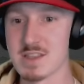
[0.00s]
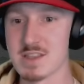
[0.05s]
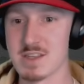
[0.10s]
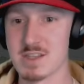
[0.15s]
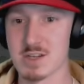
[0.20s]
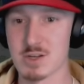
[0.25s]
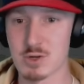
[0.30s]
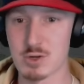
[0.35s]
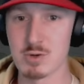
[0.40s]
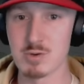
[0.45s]

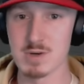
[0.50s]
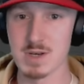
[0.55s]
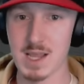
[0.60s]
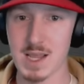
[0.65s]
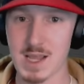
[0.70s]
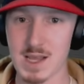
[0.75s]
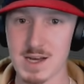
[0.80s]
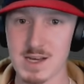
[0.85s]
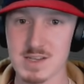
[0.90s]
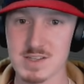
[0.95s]
then the
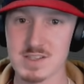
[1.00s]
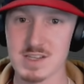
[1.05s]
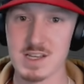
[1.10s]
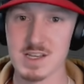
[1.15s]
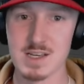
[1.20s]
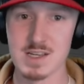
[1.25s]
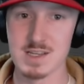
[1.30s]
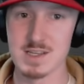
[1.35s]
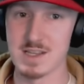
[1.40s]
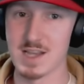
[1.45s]
Kootenay Ice.
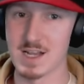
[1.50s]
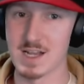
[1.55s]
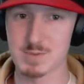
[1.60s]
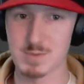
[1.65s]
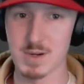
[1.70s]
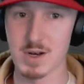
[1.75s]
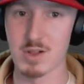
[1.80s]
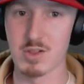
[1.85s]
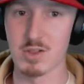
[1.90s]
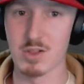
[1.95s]
Yeah, it's
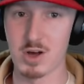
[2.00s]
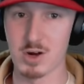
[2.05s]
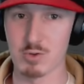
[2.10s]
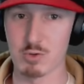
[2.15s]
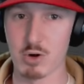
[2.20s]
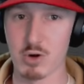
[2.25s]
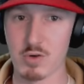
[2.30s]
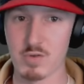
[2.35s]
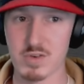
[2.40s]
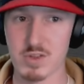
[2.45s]
been a long
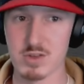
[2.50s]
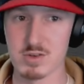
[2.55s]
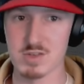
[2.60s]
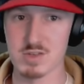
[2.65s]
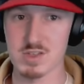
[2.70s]
road for those